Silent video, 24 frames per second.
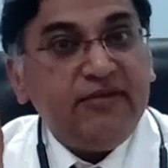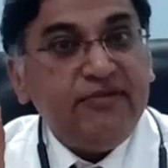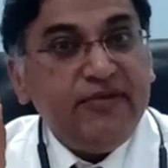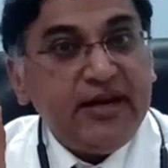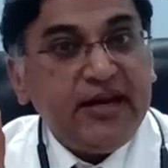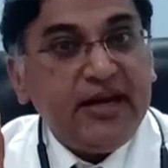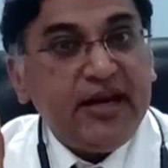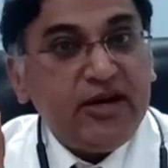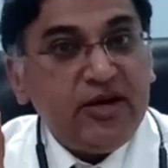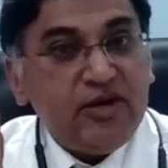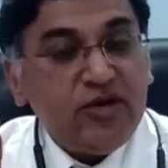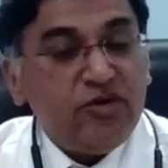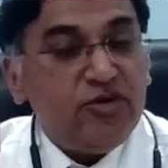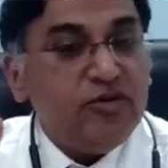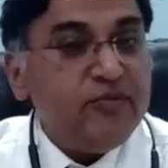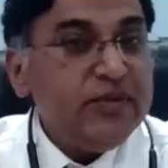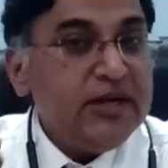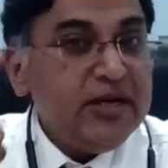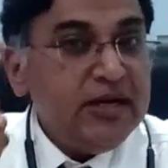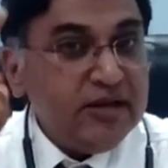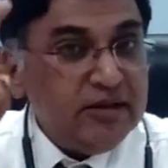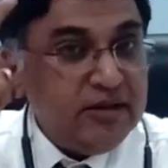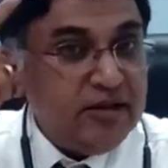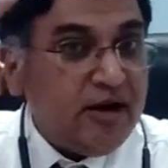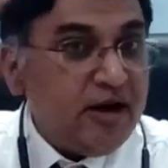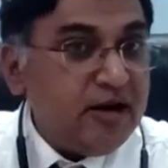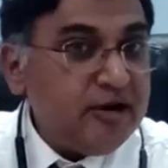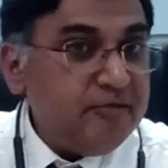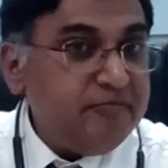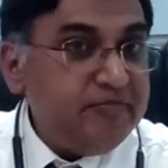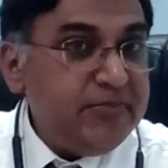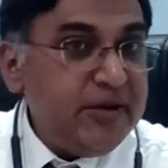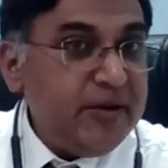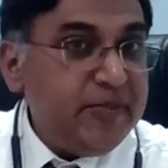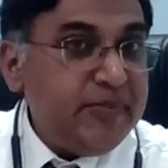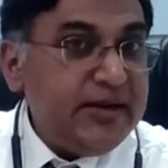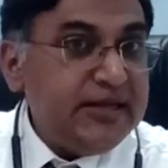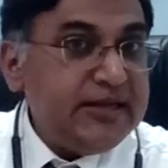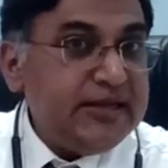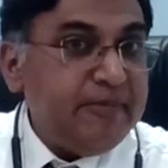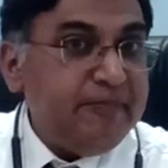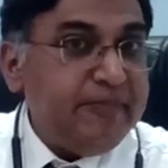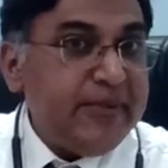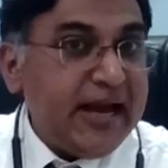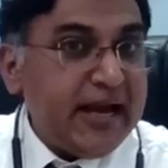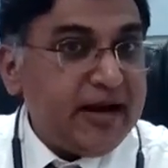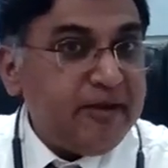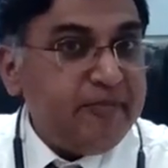that we can do. A lot of people in
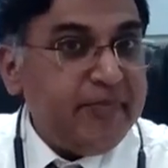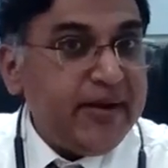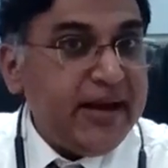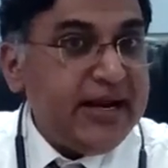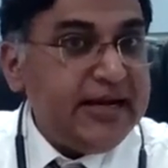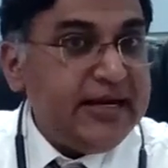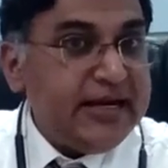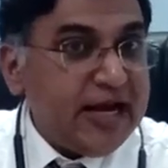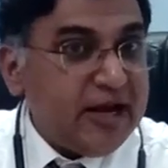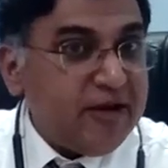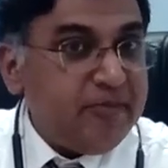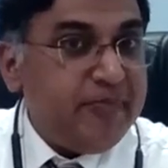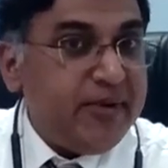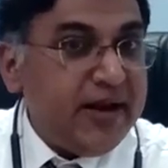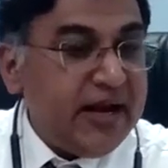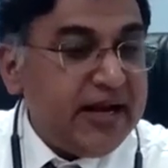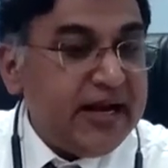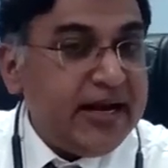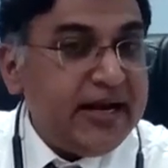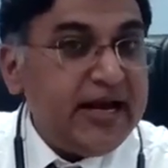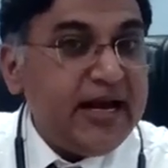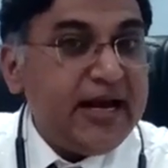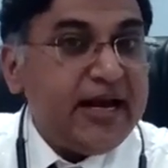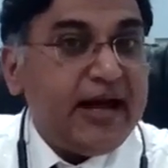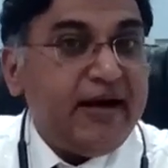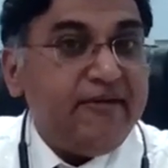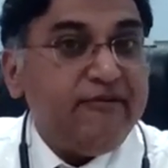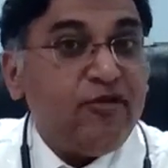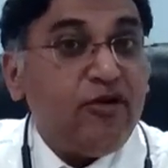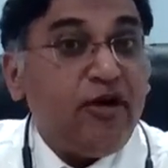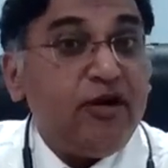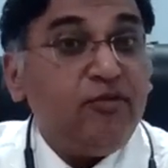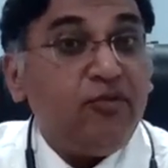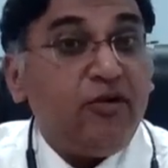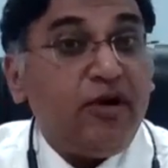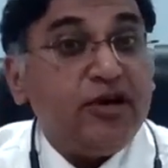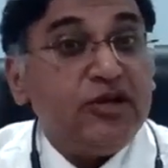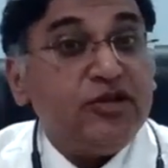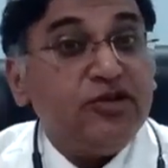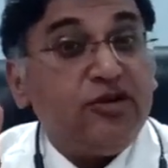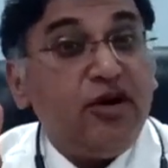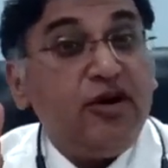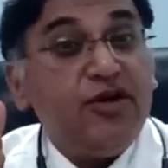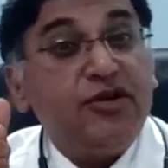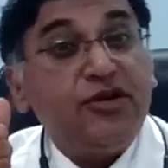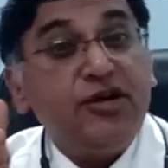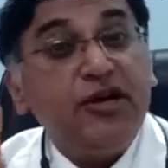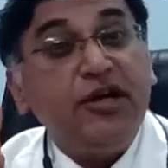the back pain, neck pain, headache have got what is
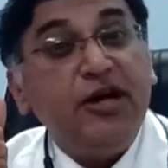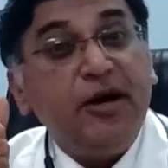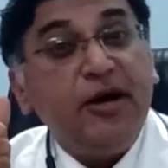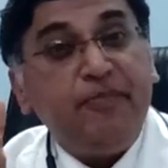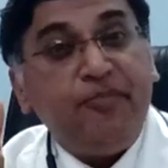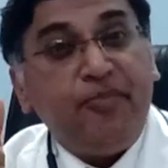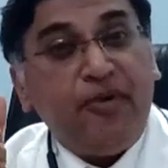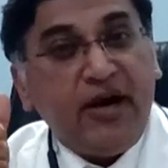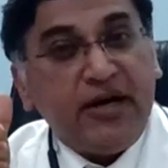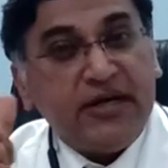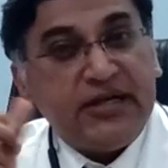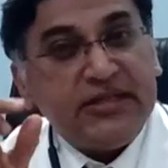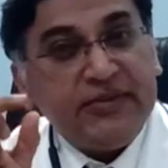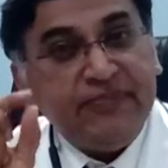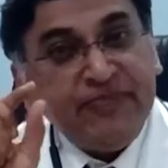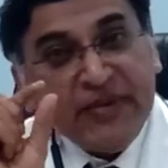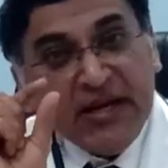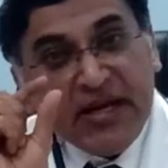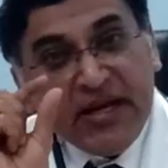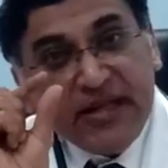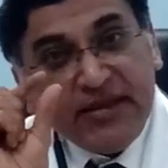called trigger points.